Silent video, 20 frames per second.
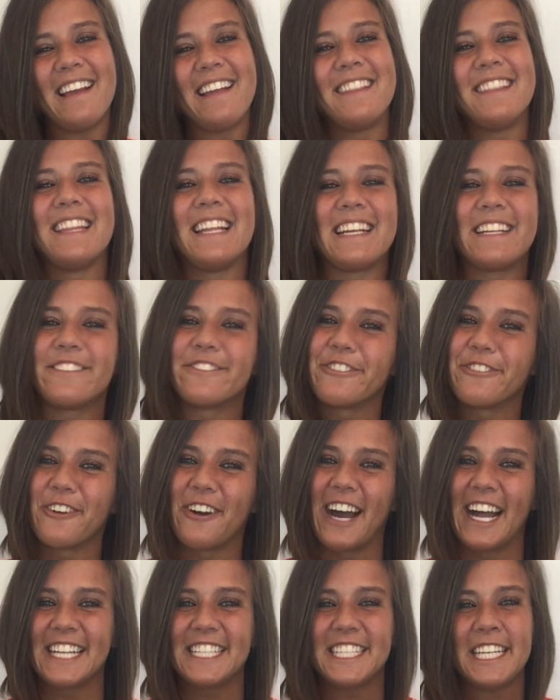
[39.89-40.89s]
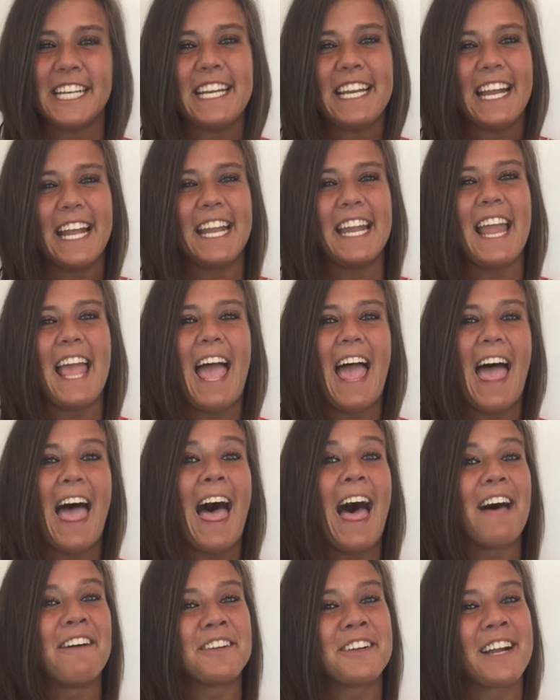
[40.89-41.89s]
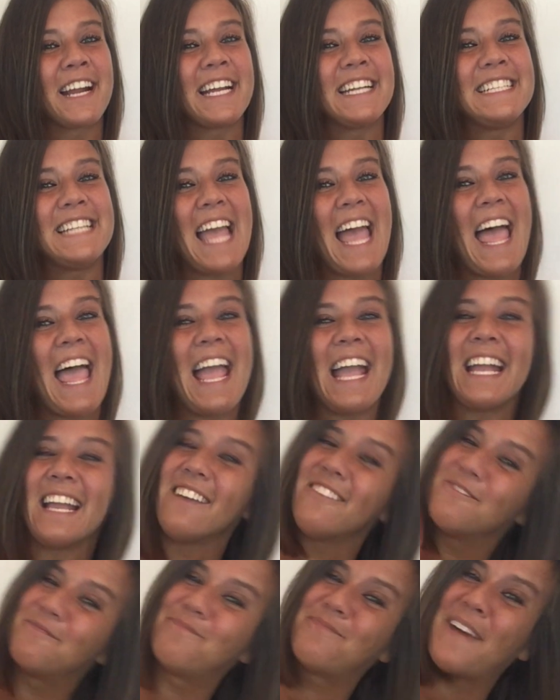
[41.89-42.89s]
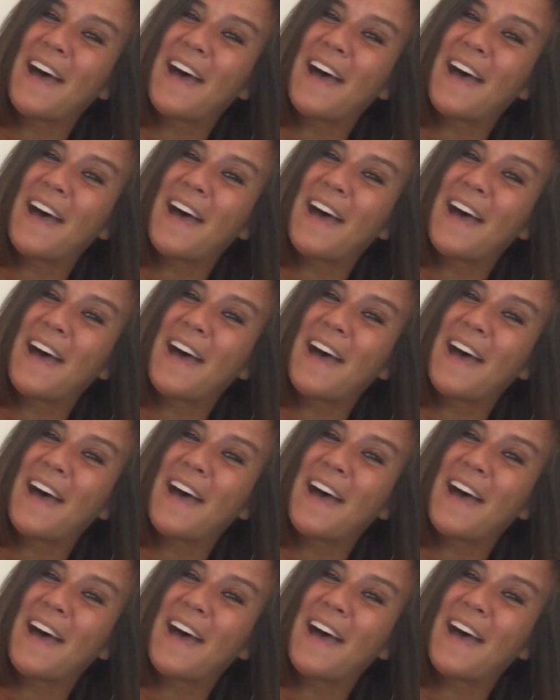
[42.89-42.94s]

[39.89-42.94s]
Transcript: And thanks for watching and have a great day.